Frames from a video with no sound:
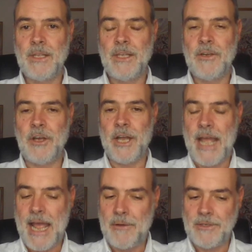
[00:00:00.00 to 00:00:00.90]
you know and
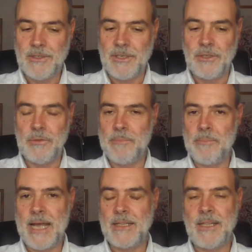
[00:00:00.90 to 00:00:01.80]
how it's going to
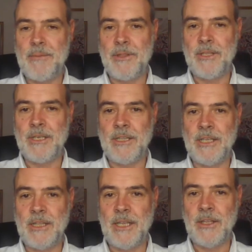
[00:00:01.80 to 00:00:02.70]
impact them in
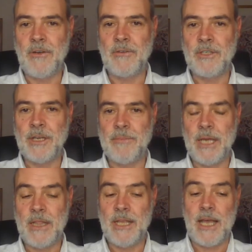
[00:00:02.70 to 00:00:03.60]
in, in the long term
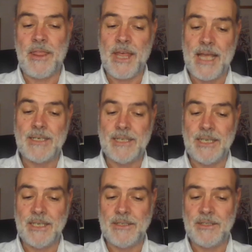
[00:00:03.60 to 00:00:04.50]
and that that
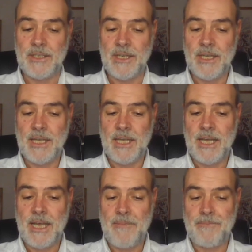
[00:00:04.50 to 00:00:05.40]
is
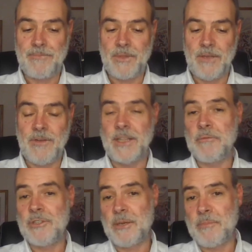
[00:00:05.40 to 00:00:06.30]
um, in fact
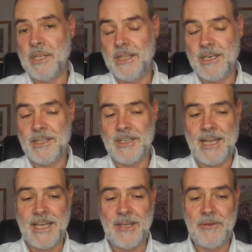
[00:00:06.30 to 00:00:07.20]
there was somebody the other
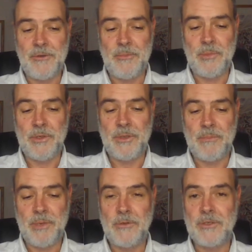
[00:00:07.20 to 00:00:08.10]
day who put a
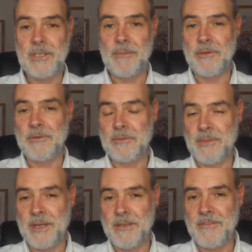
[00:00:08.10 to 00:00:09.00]
post up onto
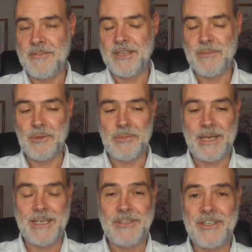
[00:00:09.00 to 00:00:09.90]
my facebook
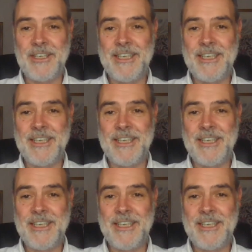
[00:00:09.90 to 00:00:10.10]
page